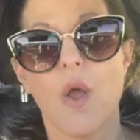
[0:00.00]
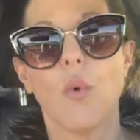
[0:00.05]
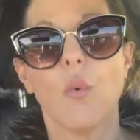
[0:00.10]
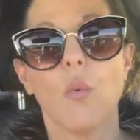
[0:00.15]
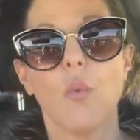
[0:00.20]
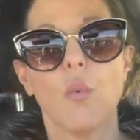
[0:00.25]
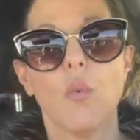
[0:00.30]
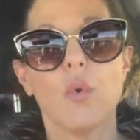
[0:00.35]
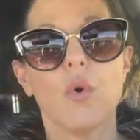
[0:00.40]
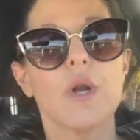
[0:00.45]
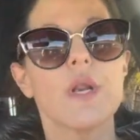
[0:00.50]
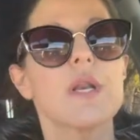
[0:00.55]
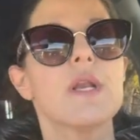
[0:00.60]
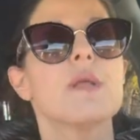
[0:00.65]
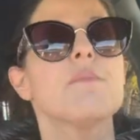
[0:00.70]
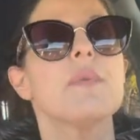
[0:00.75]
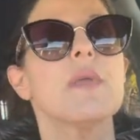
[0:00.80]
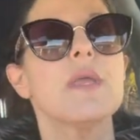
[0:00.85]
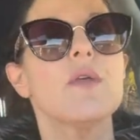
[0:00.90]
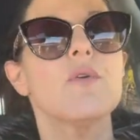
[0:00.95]
Wouldn't
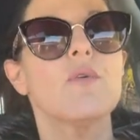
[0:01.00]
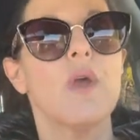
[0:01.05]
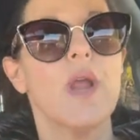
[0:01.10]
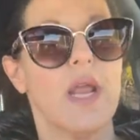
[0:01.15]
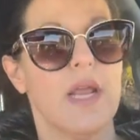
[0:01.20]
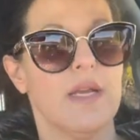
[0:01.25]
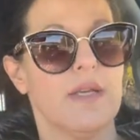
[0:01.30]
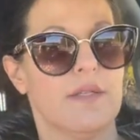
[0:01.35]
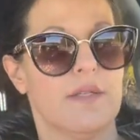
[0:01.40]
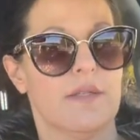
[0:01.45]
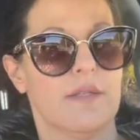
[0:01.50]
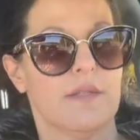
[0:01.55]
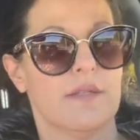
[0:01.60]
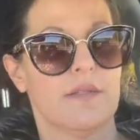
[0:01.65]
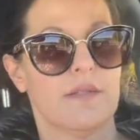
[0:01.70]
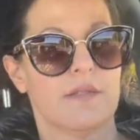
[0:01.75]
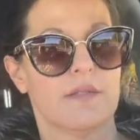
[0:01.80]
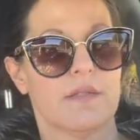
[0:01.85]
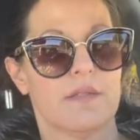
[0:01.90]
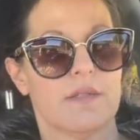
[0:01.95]
it be great
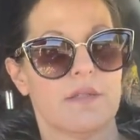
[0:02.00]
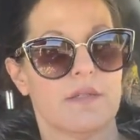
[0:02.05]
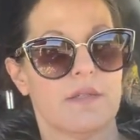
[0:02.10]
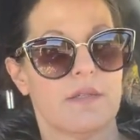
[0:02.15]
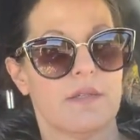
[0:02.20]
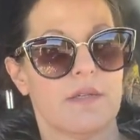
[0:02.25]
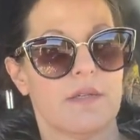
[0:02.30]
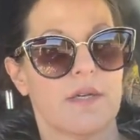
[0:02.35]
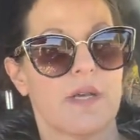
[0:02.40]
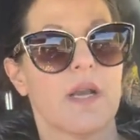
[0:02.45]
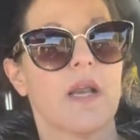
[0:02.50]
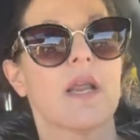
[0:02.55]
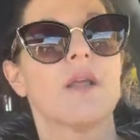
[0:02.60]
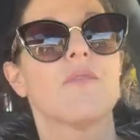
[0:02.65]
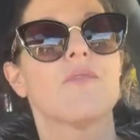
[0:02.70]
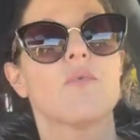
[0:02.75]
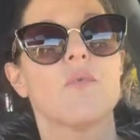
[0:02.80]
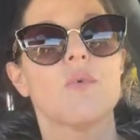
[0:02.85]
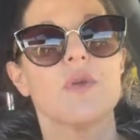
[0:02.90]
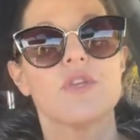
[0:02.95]

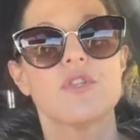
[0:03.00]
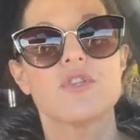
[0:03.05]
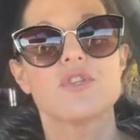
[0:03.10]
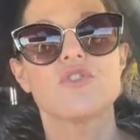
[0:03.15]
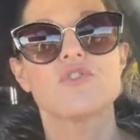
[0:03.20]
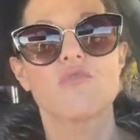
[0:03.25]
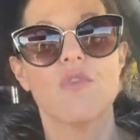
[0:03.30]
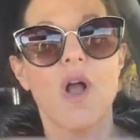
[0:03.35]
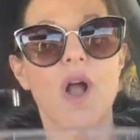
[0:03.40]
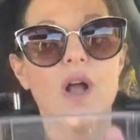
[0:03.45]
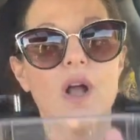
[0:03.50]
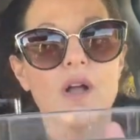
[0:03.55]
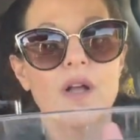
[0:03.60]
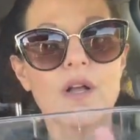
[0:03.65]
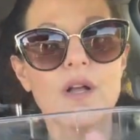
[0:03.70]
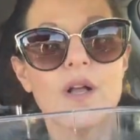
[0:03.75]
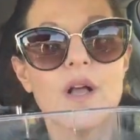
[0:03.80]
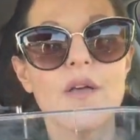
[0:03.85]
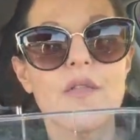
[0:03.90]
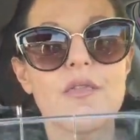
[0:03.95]
if we
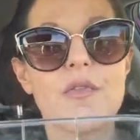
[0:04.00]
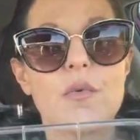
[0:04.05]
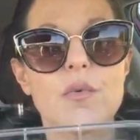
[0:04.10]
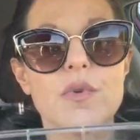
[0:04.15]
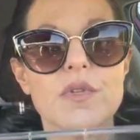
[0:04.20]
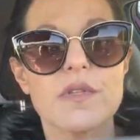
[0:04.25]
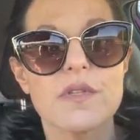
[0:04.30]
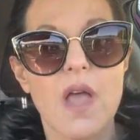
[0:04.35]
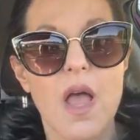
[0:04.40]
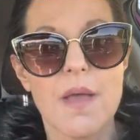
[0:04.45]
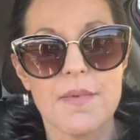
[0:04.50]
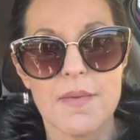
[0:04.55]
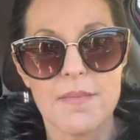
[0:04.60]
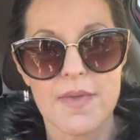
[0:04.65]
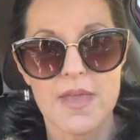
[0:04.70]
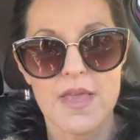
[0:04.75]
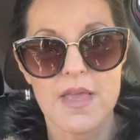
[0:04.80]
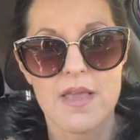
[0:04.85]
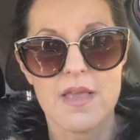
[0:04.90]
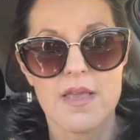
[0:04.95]
strung the wasabi
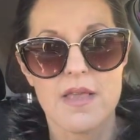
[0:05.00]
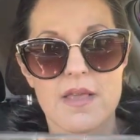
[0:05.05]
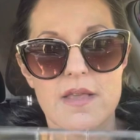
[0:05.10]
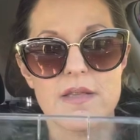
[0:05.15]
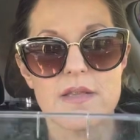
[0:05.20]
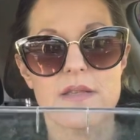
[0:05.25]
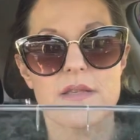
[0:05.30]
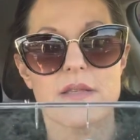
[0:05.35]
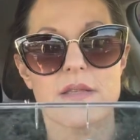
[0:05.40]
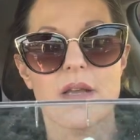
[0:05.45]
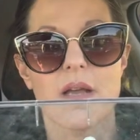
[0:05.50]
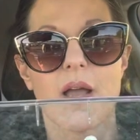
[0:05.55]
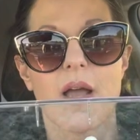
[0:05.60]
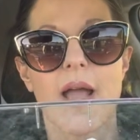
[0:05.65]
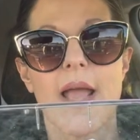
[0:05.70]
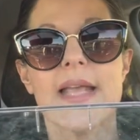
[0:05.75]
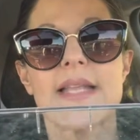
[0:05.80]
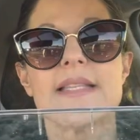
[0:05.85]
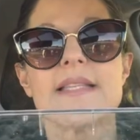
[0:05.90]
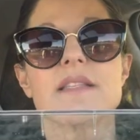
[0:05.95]
peas
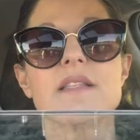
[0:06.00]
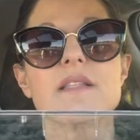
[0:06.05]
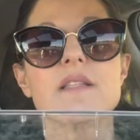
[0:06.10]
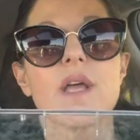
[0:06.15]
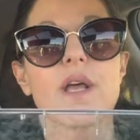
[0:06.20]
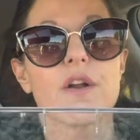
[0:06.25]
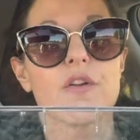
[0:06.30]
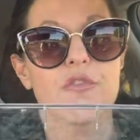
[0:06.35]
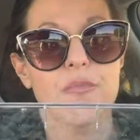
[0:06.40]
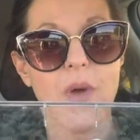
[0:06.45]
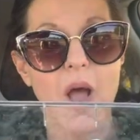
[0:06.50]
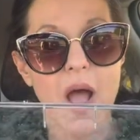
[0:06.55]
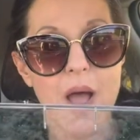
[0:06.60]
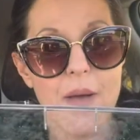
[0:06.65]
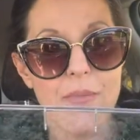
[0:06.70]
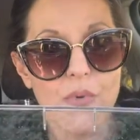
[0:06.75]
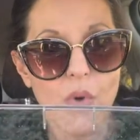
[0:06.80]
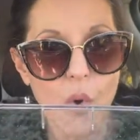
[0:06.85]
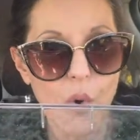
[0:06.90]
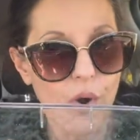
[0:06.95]
instead of
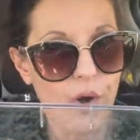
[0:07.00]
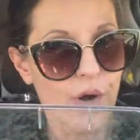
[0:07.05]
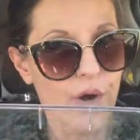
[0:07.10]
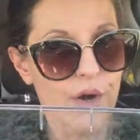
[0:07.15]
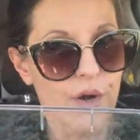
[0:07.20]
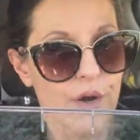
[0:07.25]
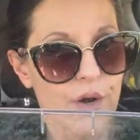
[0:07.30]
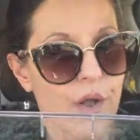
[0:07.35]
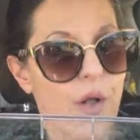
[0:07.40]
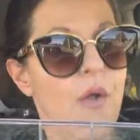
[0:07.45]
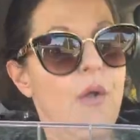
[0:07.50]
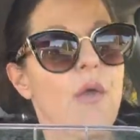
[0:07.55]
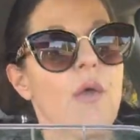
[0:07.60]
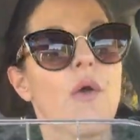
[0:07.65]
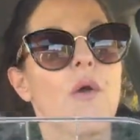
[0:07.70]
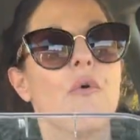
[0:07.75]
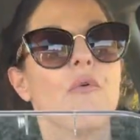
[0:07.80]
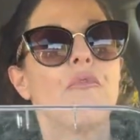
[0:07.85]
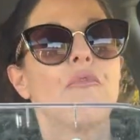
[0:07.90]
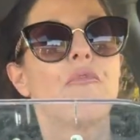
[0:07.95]
popcorn
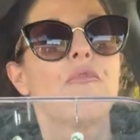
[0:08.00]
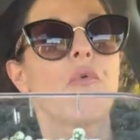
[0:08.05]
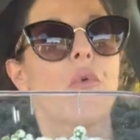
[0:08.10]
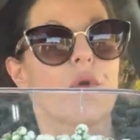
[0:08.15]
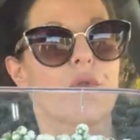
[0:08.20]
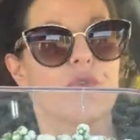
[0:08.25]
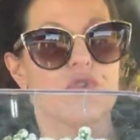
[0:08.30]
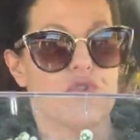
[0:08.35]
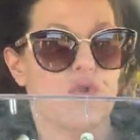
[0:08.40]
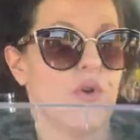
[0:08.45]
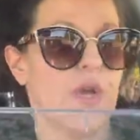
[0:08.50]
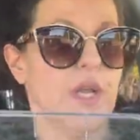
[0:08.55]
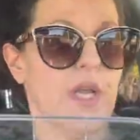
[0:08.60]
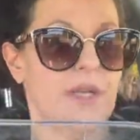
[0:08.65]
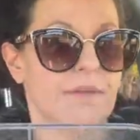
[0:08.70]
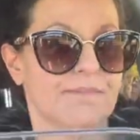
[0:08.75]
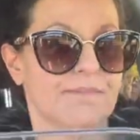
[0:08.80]
for the tree?